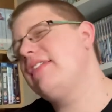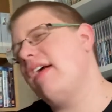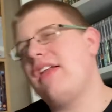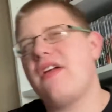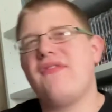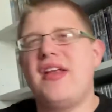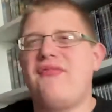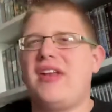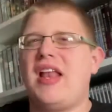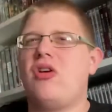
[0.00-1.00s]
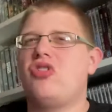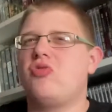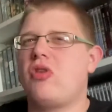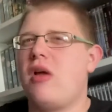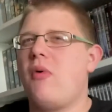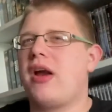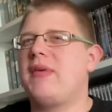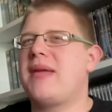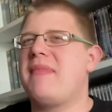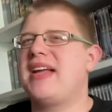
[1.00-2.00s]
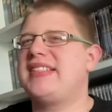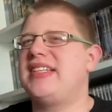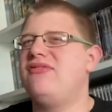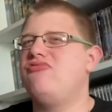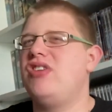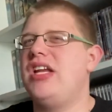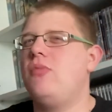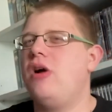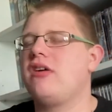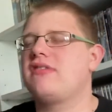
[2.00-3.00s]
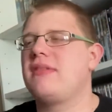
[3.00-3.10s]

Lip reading: I don't really think they're working with the Master really works.